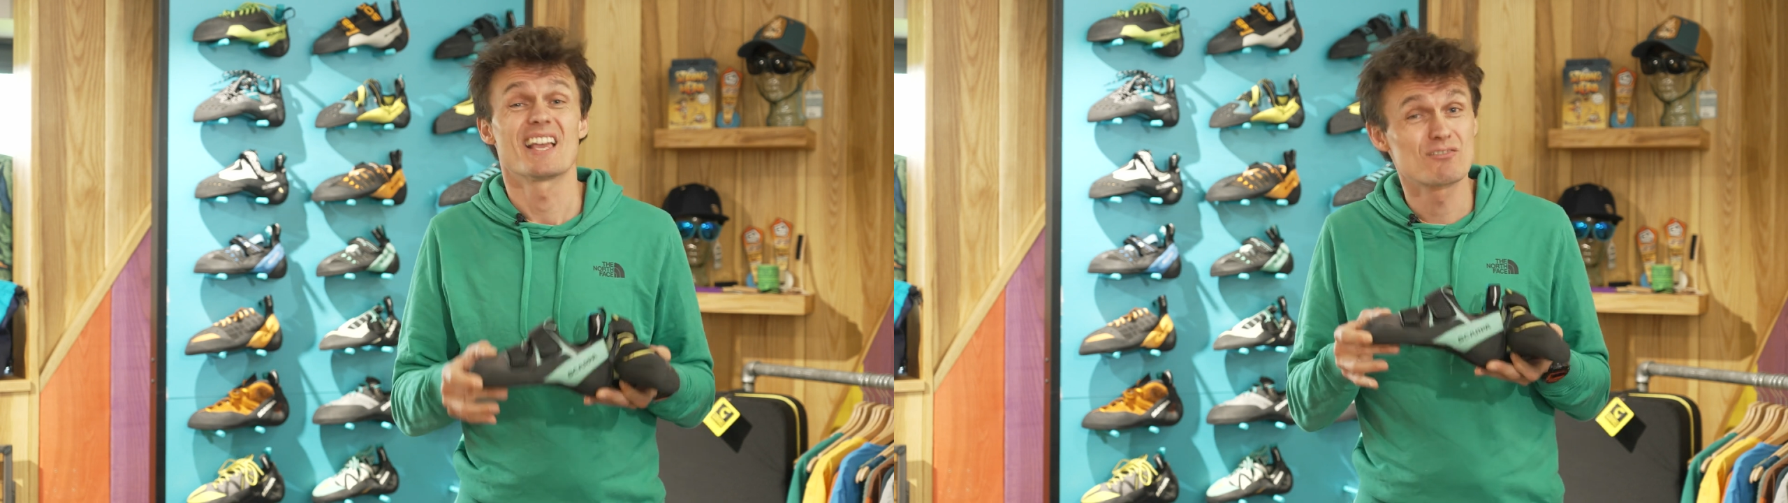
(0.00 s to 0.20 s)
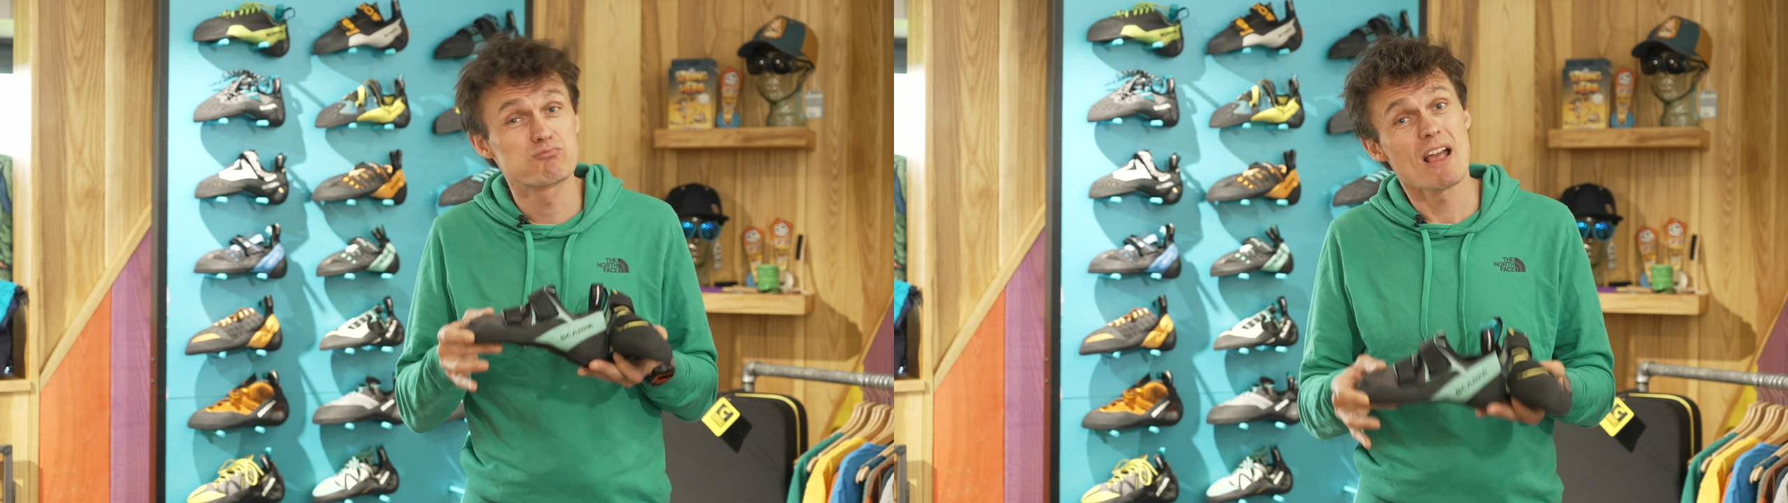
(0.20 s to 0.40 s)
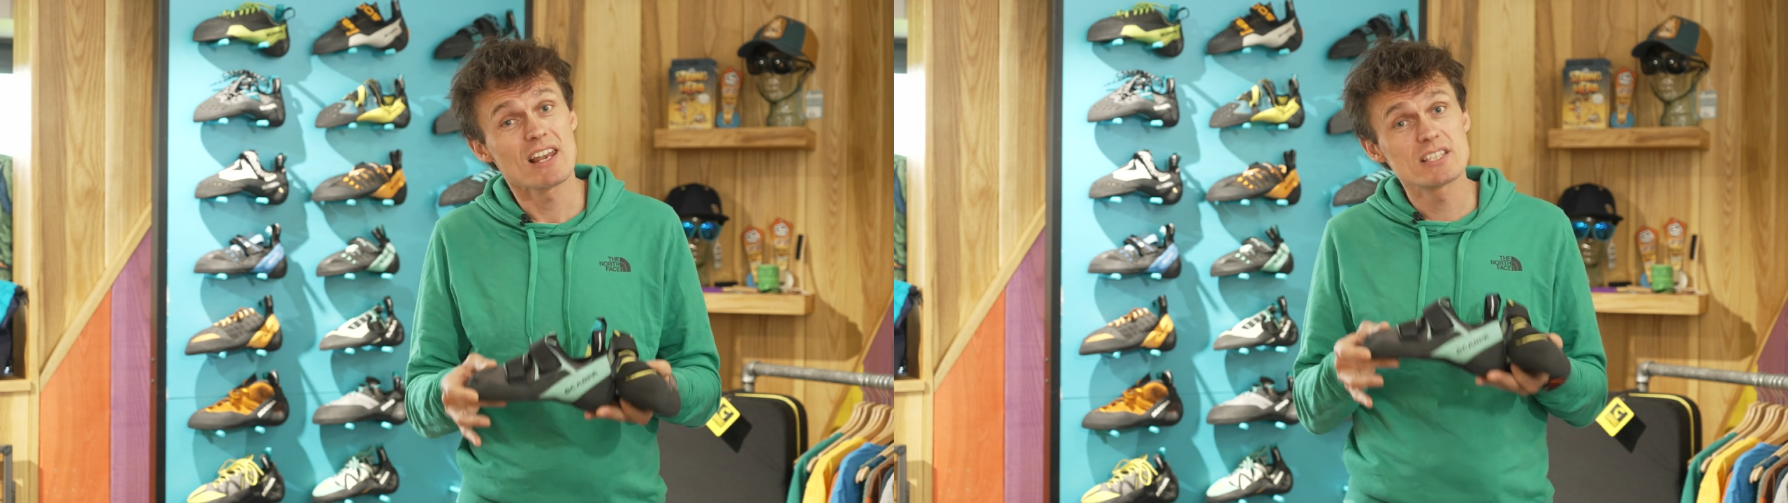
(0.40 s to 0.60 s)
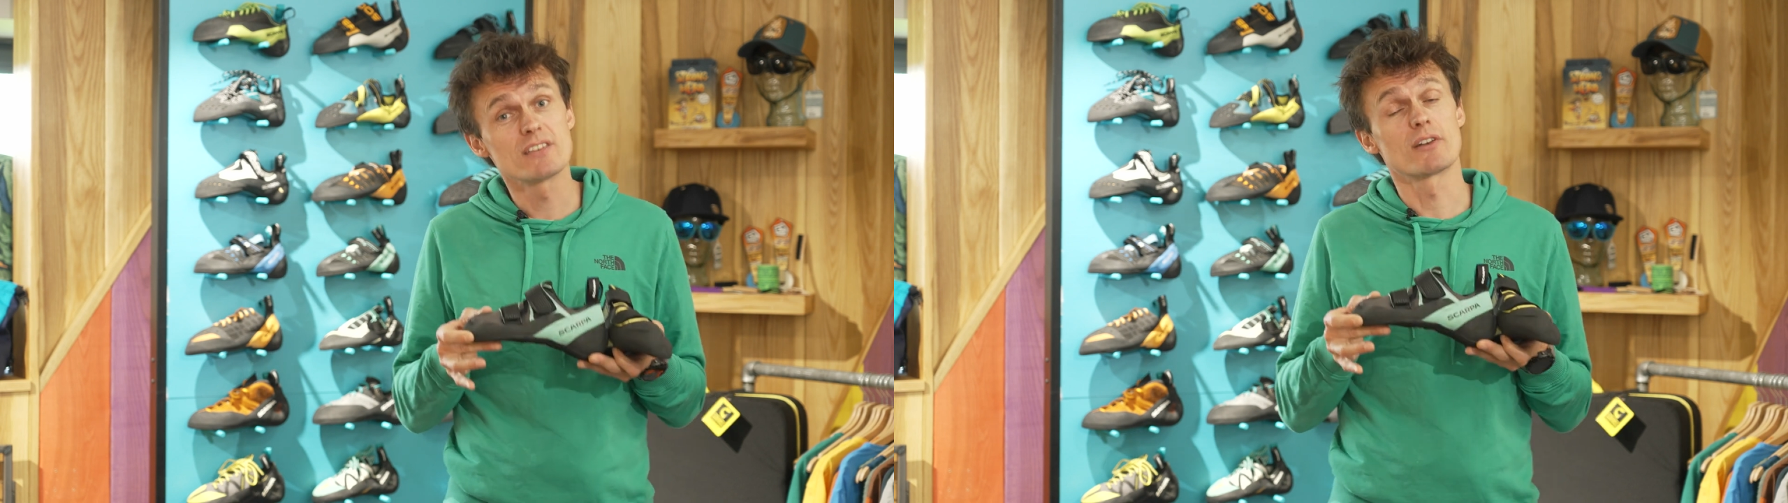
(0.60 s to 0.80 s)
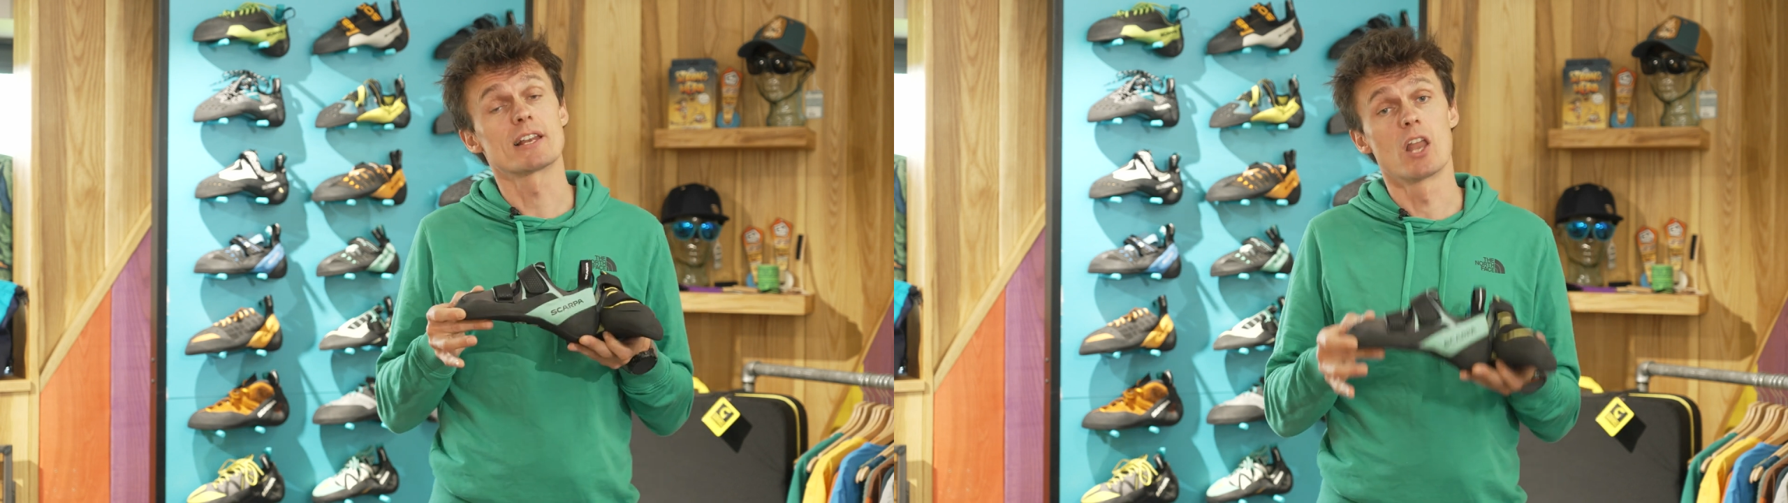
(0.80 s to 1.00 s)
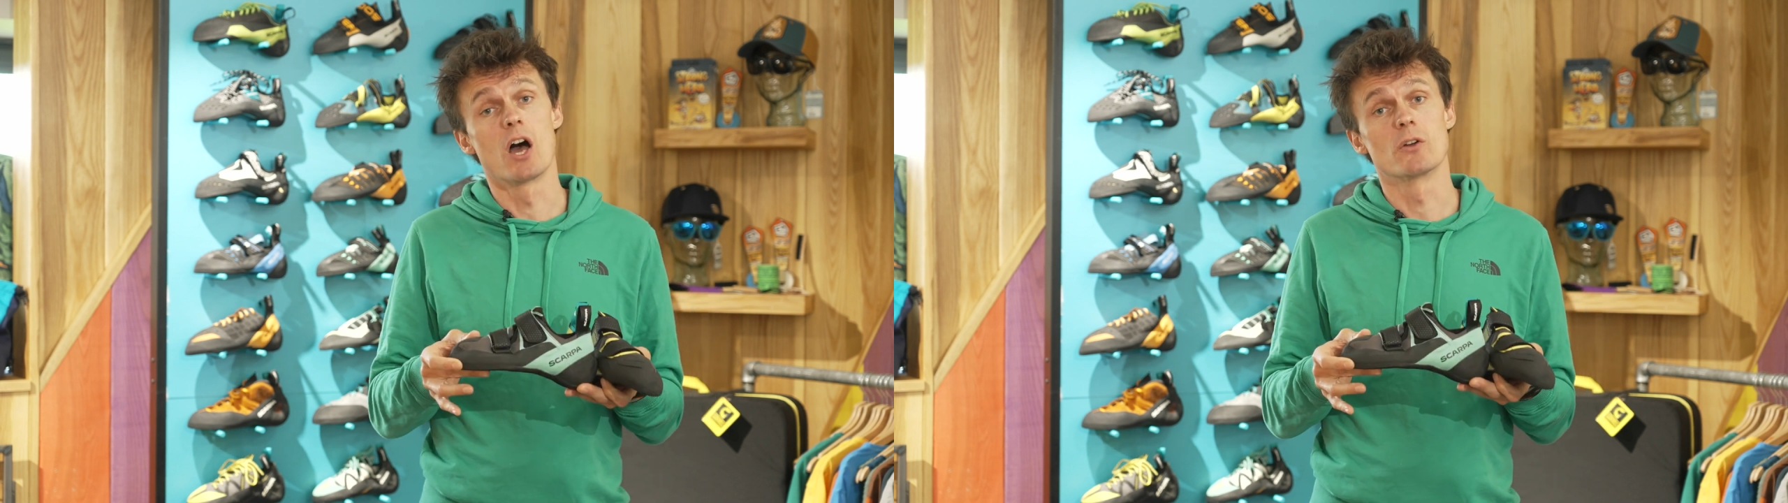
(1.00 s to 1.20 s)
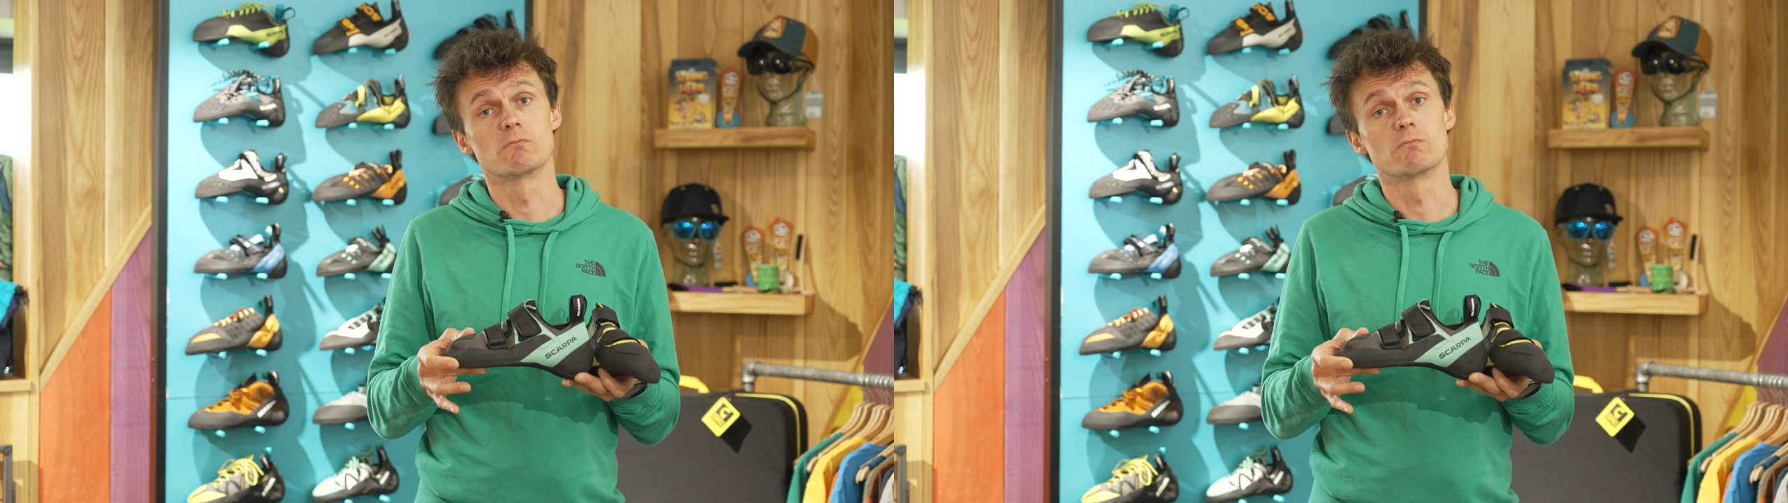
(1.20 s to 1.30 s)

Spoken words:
is relatively low.